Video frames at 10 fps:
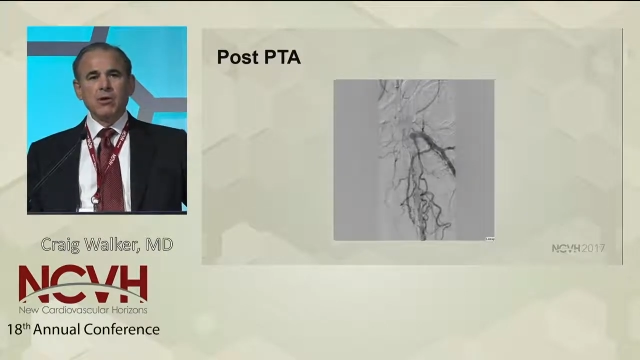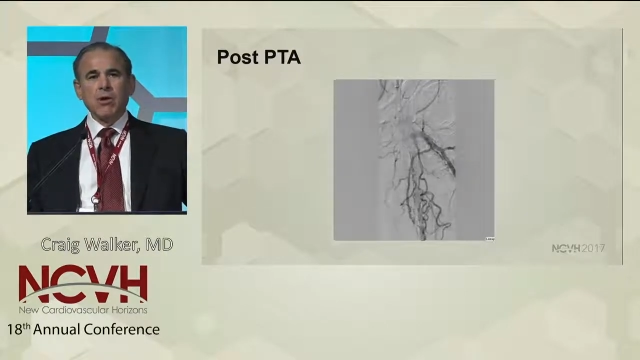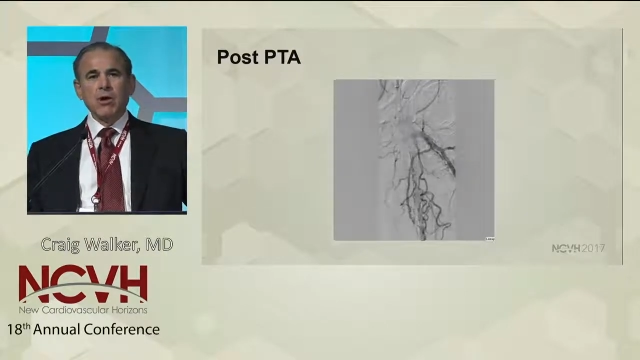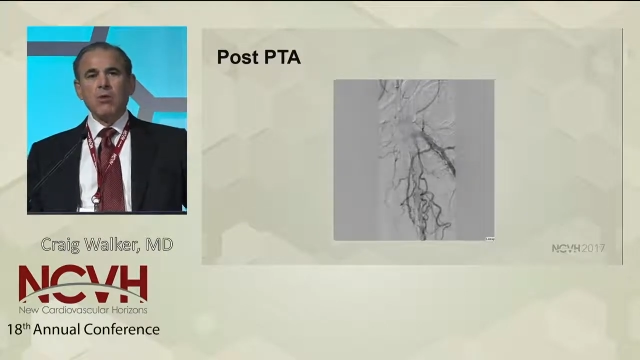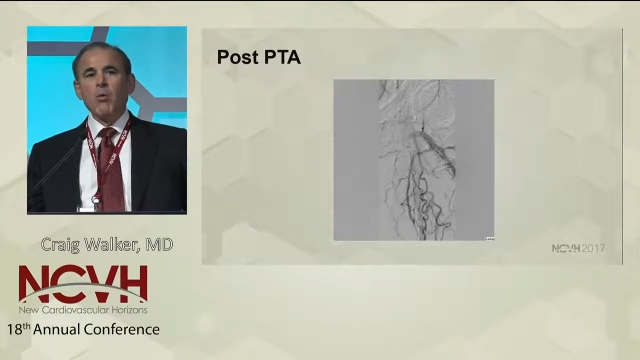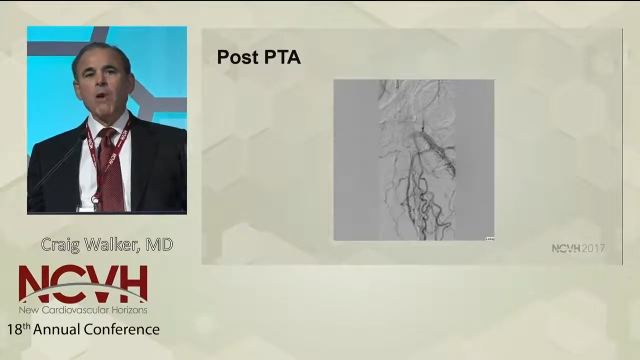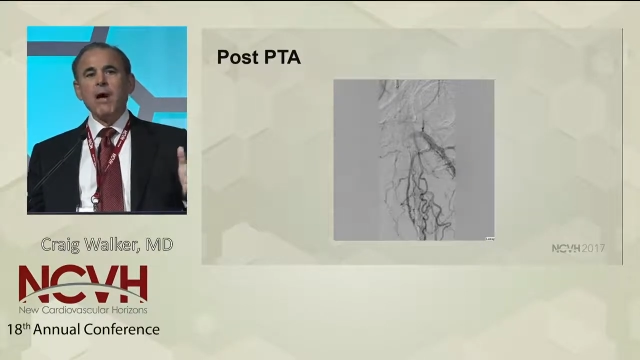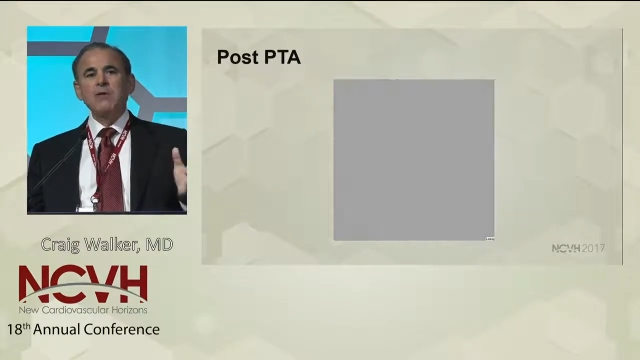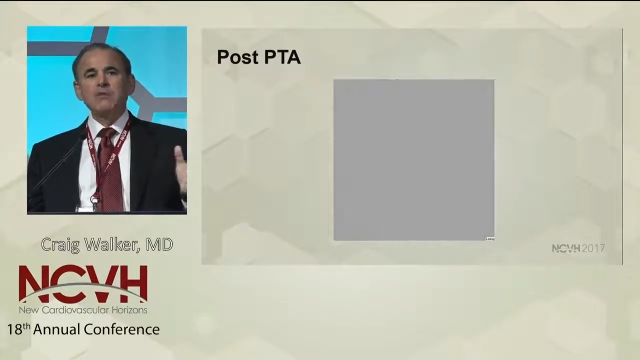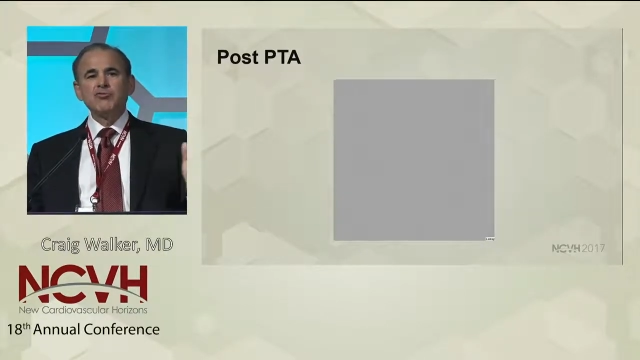Or why
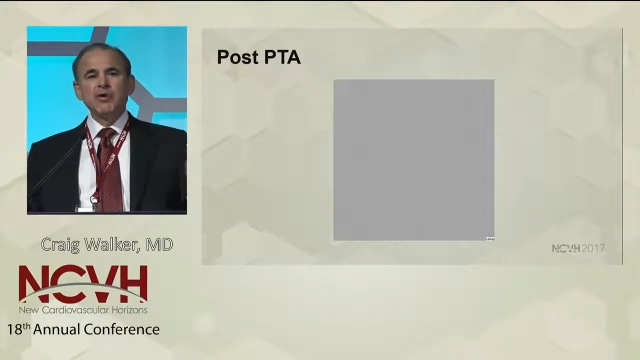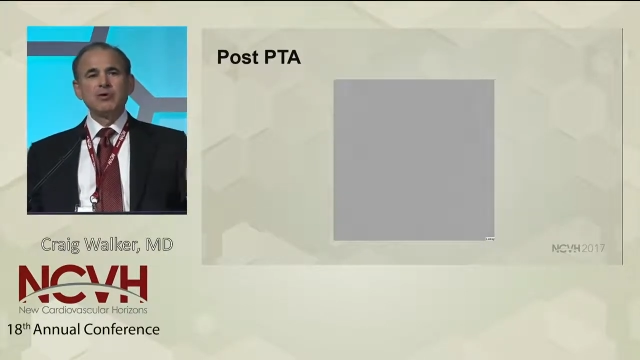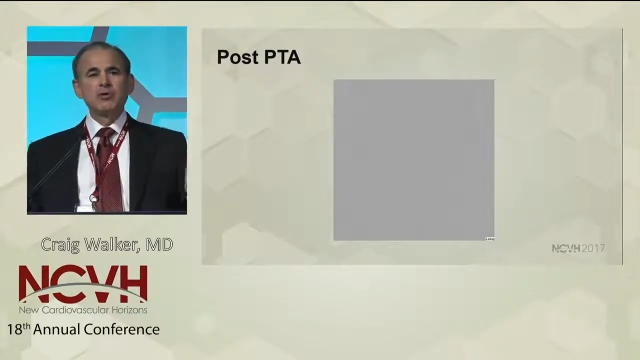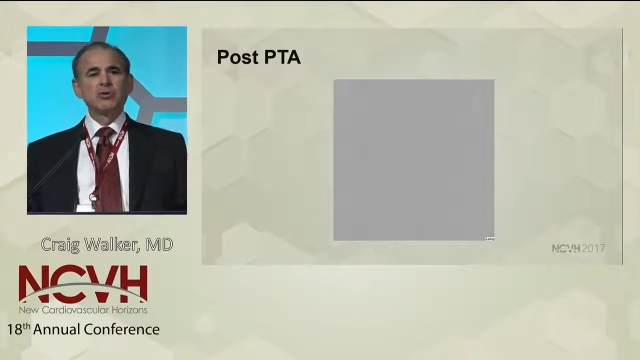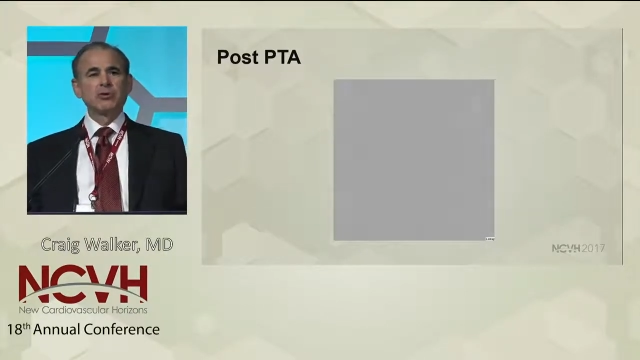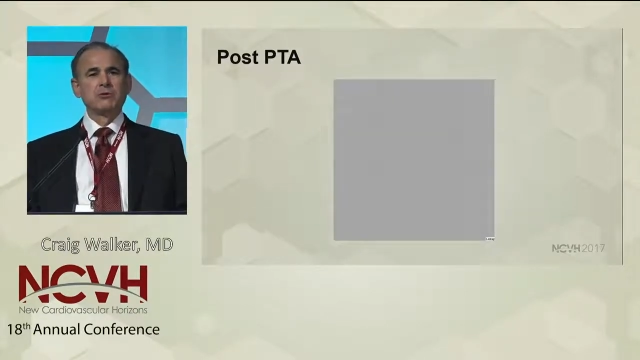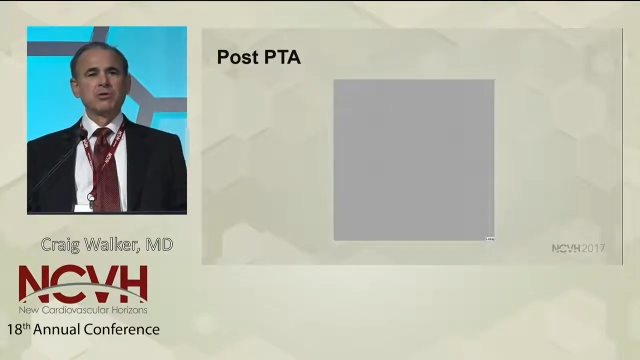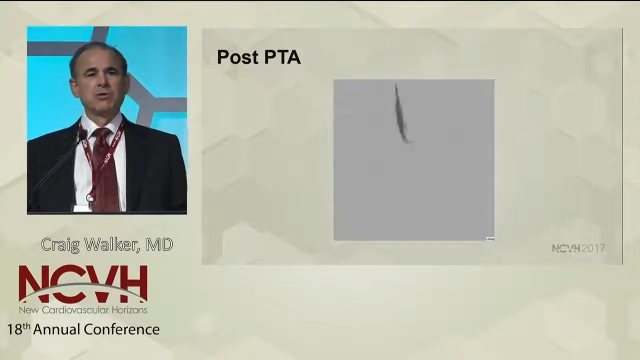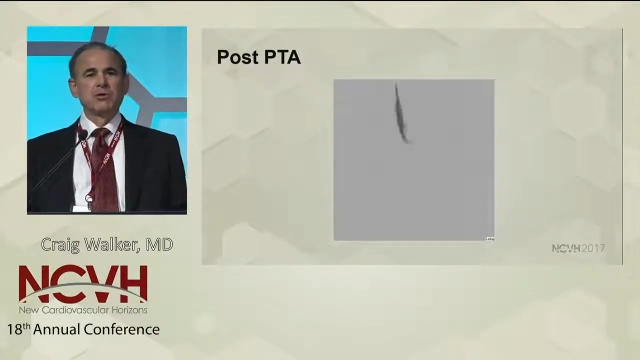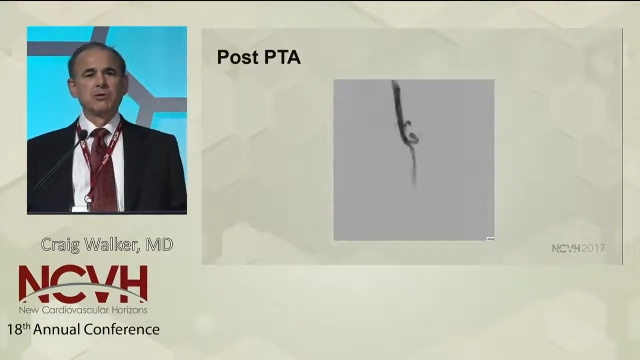was drug elution
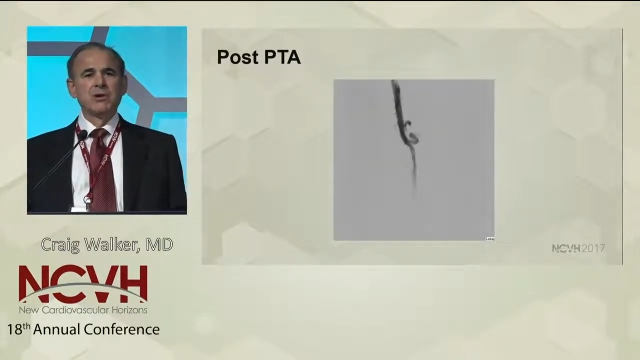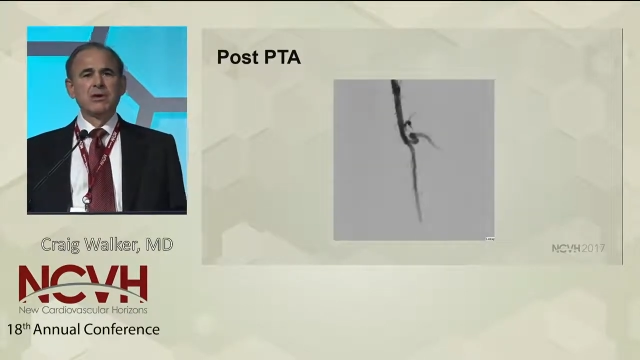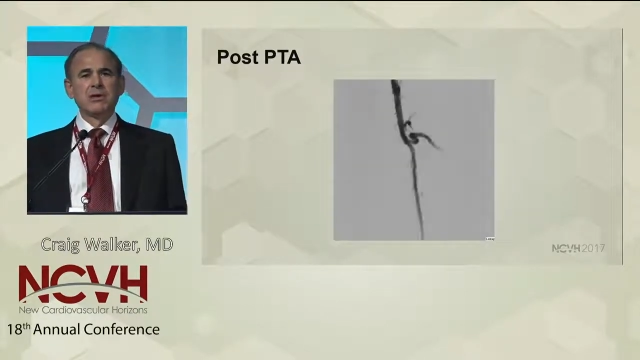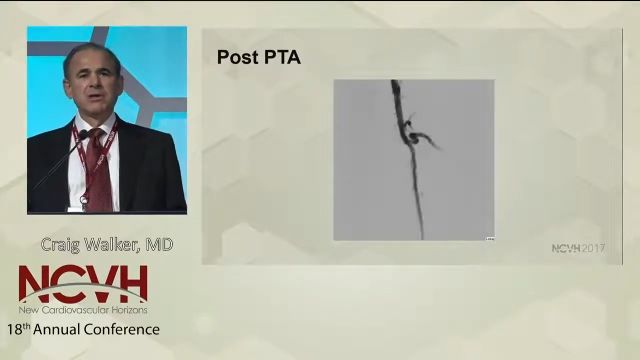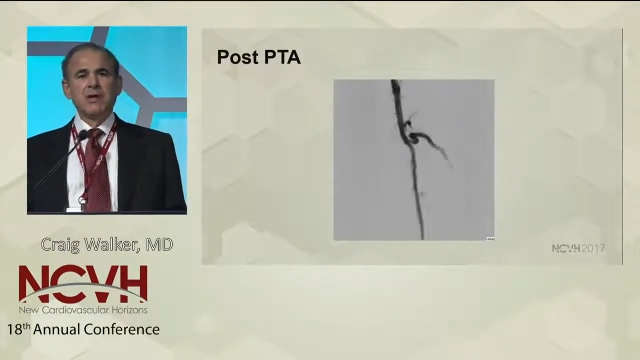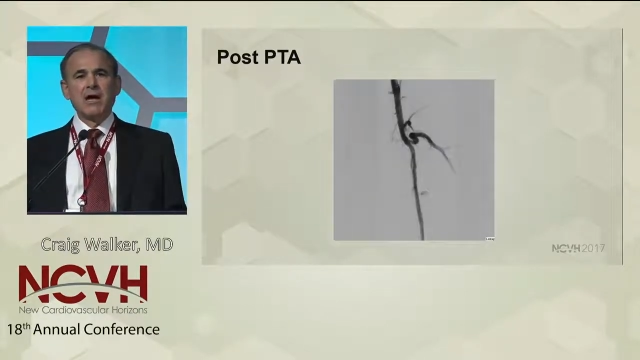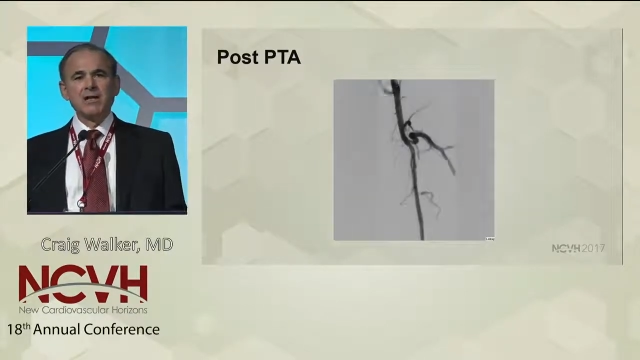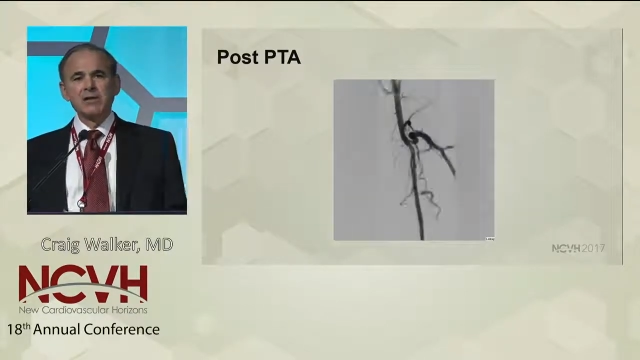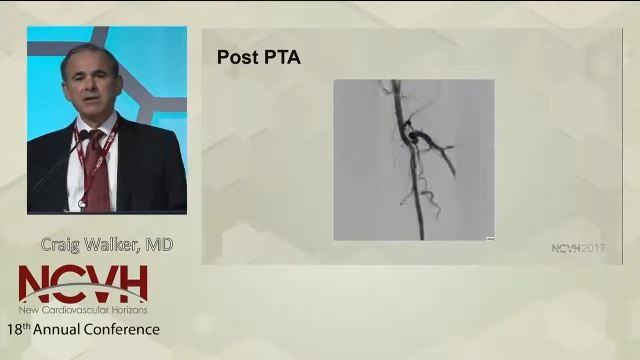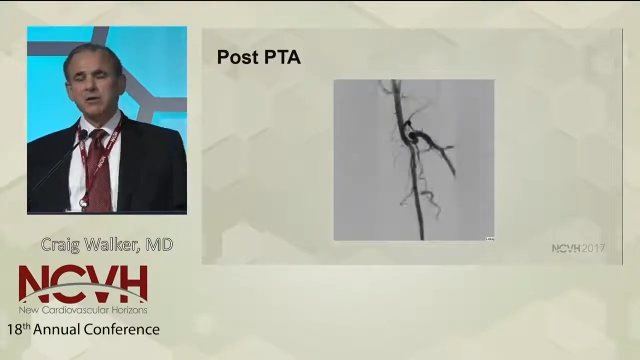balloon not
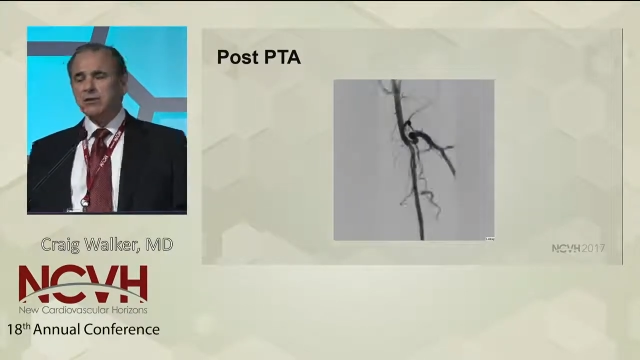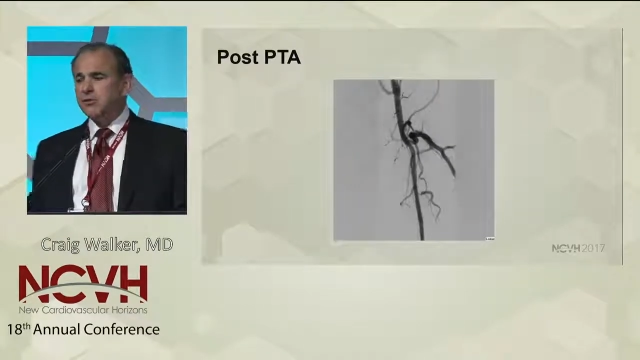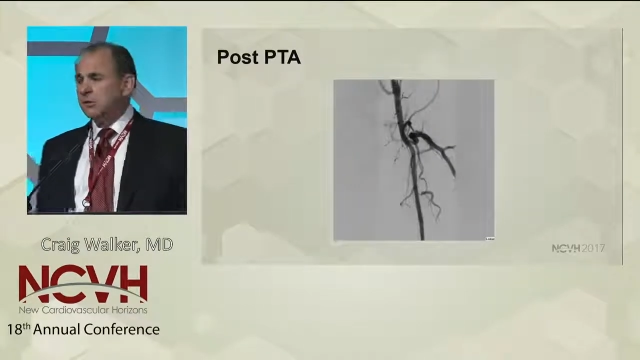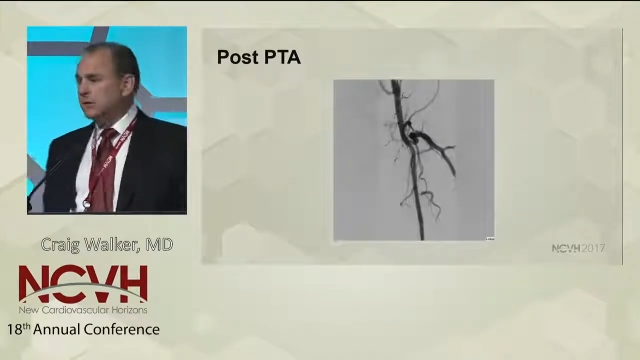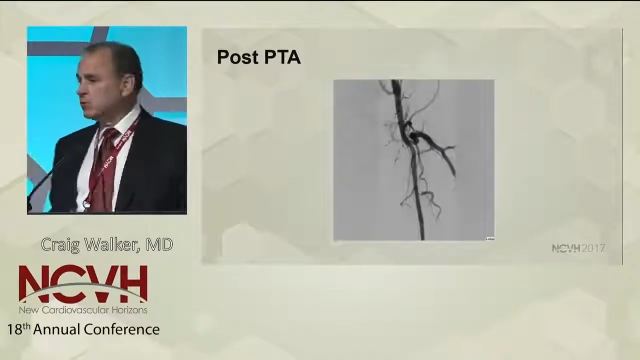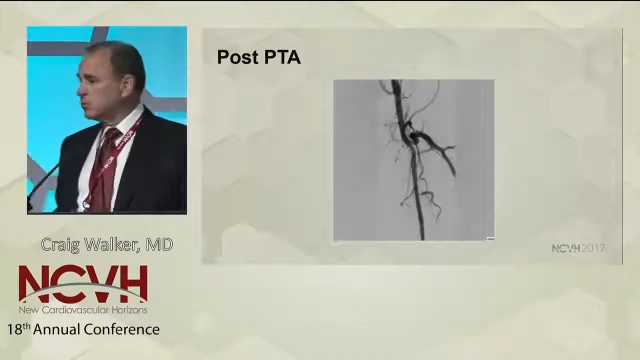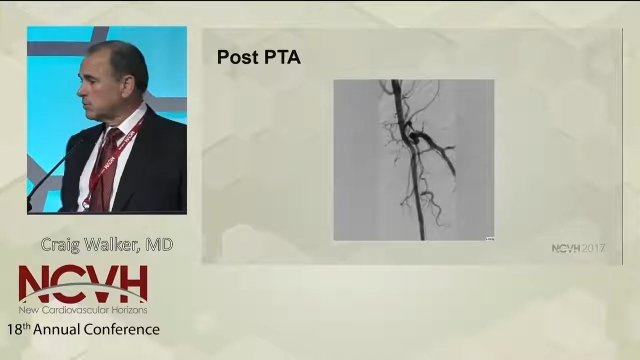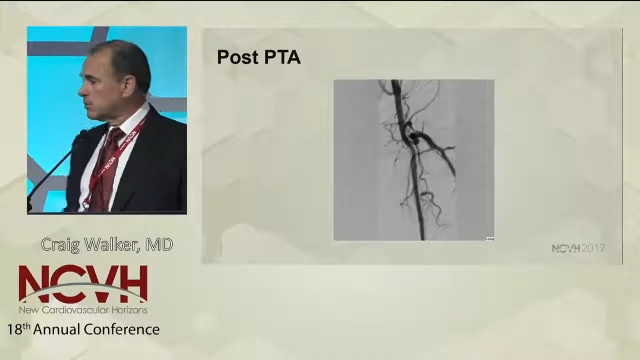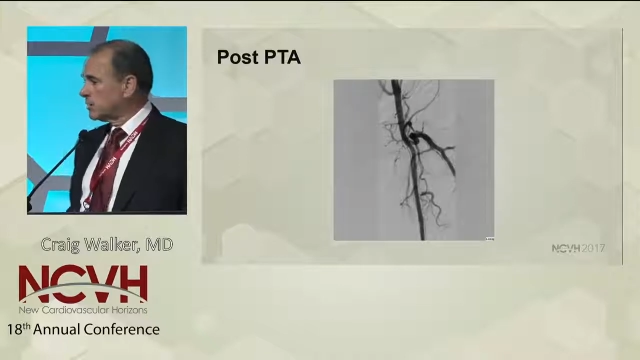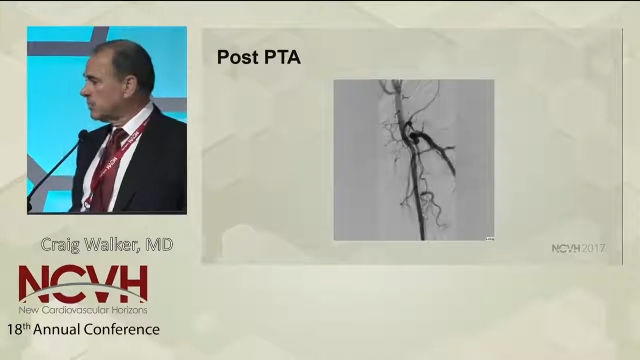included? It's
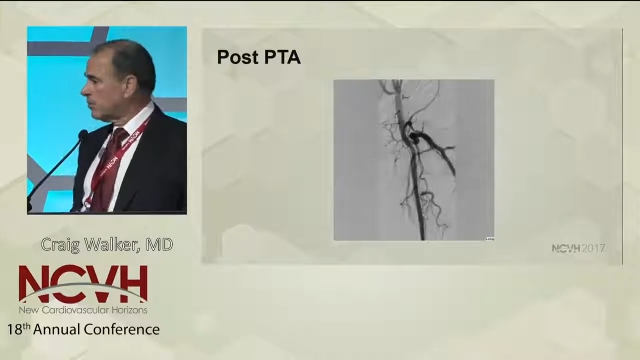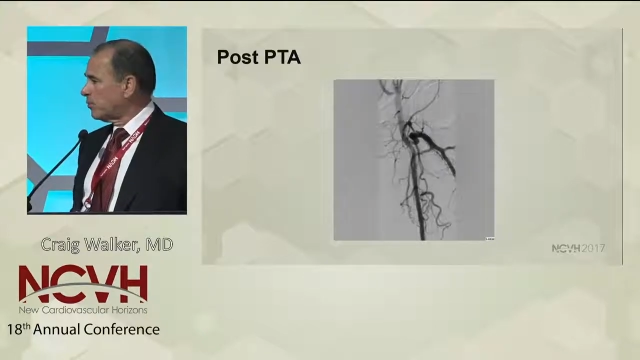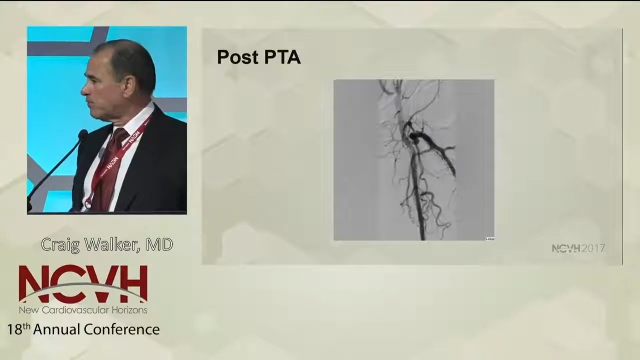real simple.